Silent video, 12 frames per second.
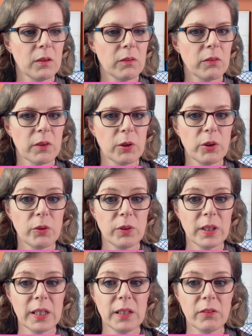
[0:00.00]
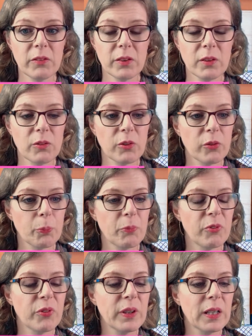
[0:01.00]
So you need to just
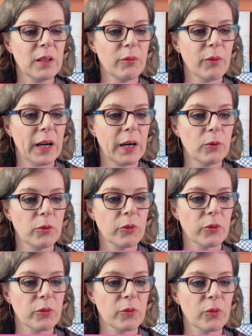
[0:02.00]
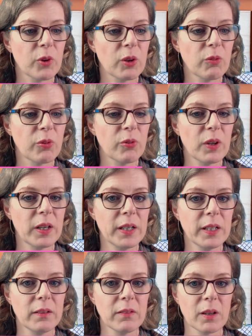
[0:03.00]
fiddle around and find